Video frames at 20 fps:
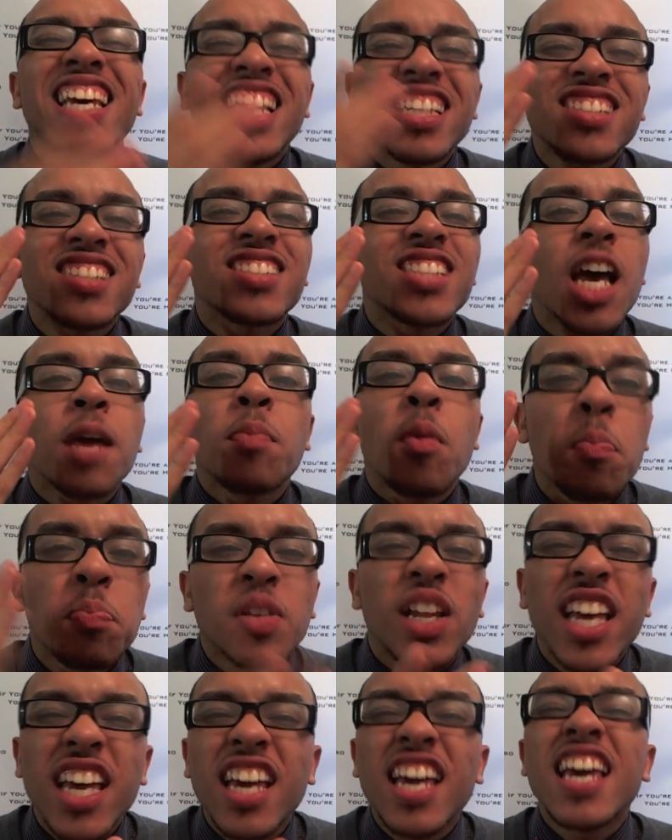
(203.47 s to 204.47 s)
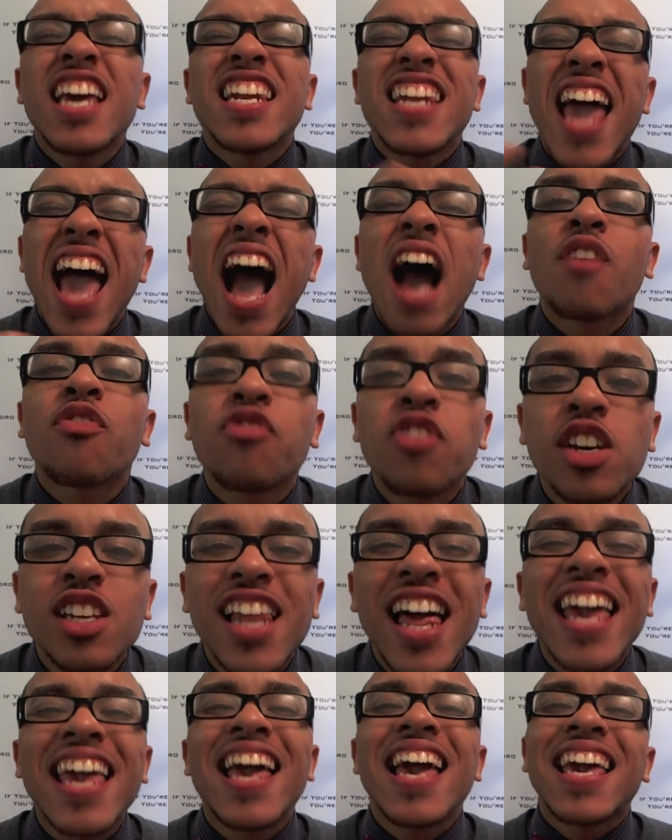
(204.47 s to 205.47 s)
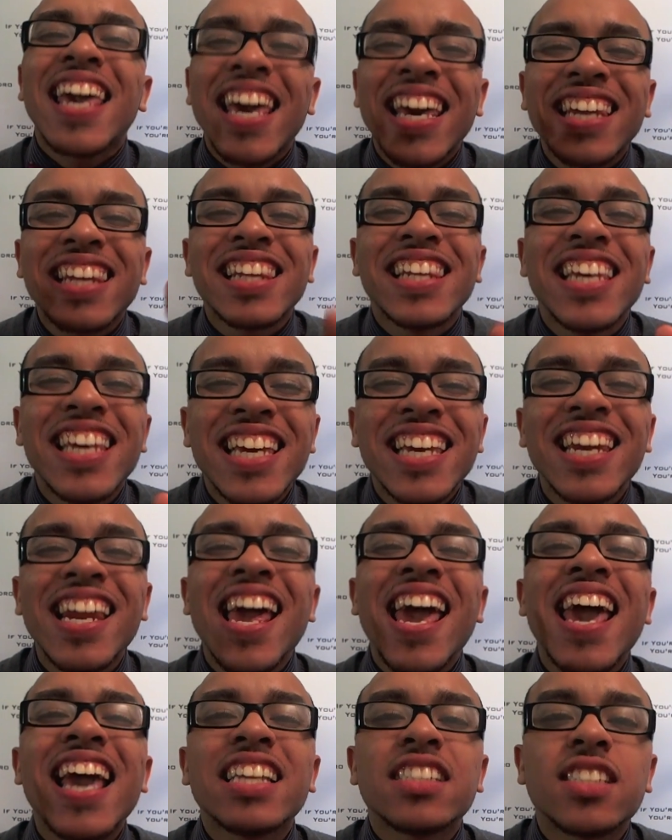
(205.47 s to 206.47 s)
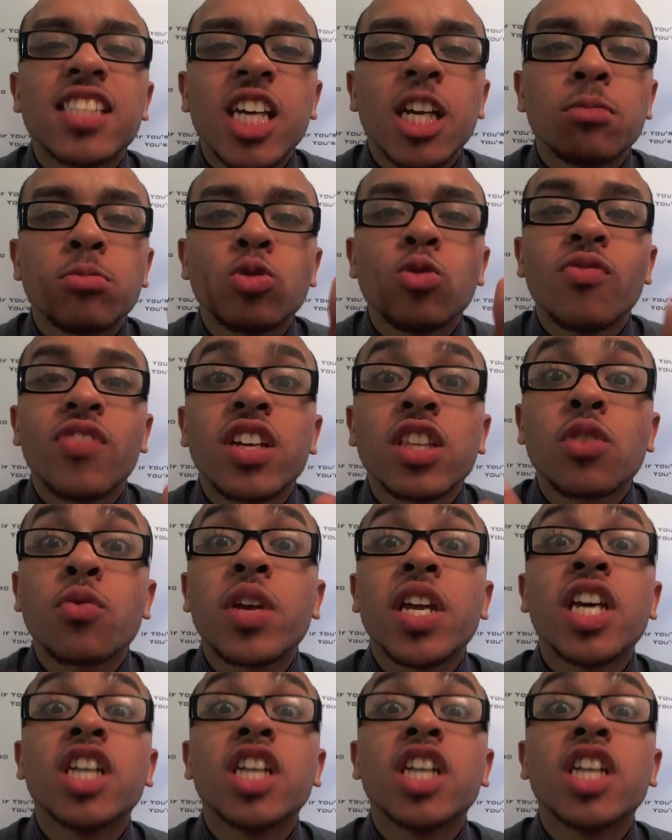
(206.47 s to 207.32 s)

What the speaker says: It's the type of player that I feel like can lead a team to victory.